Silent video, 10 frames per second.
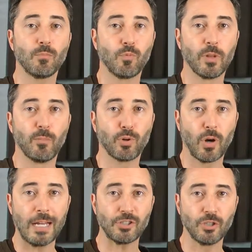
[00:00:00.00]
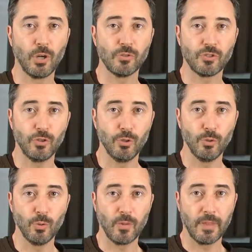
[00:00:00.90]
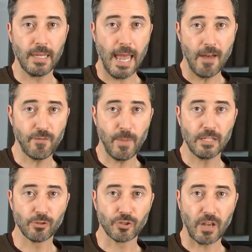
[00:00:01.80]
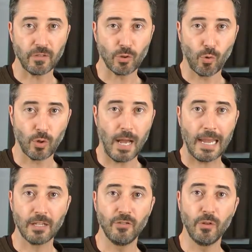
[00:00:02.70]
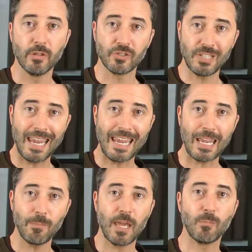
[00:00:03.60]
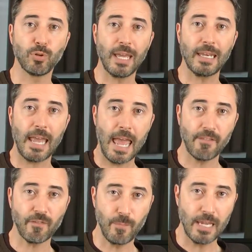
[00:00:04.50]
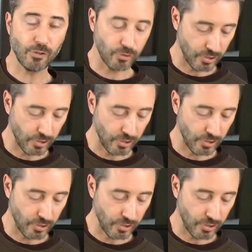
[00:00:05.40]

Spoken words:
When the progression goes to the F major 7 chord, I could do the same and play an F major